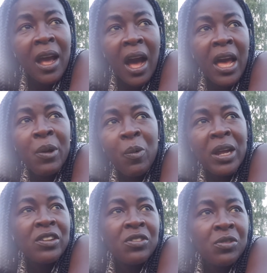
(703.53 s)

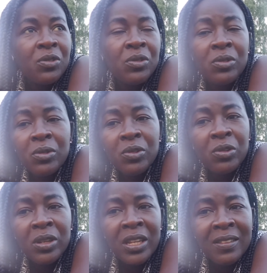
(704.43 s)
want to
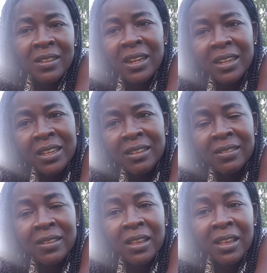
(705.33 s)
do this and this.